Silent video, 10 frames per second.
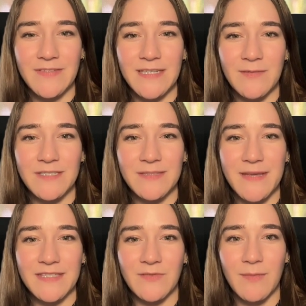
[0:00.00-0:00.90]
My favorite
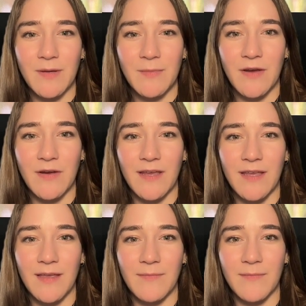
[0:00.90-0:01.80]
scene was Master Raymond
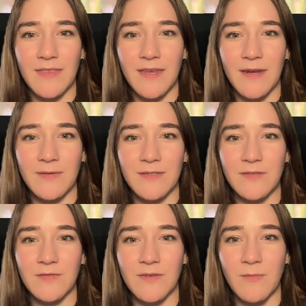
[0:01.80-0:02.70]
appearing, but then
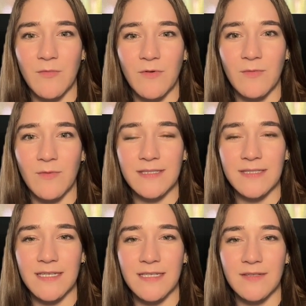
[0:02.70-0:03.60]
it was a dream, or
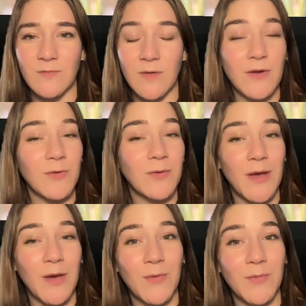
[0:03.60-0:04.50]
was it? We
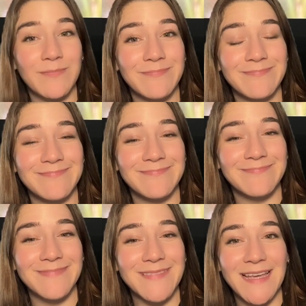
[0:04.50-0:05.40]
don't know.
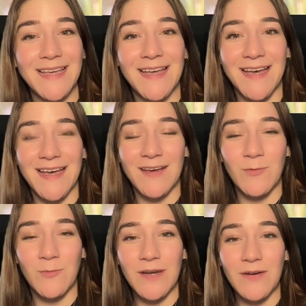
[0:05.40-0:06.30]

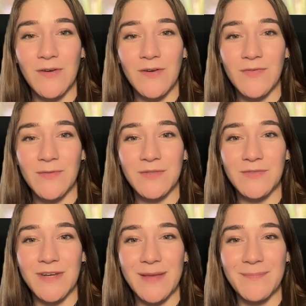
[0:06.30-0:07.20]
We don't know
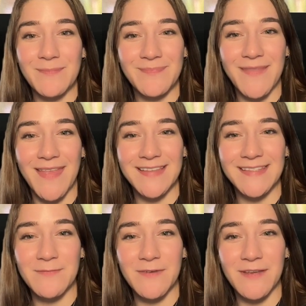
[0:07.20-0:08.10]
if it was a dream,
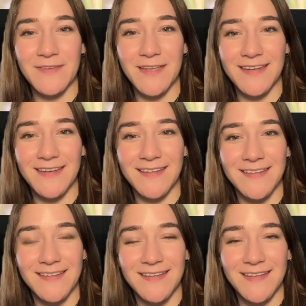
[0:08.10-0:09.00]
and that's the fun of
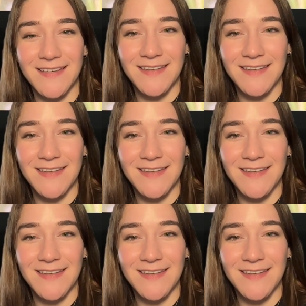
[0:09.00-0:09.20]
it.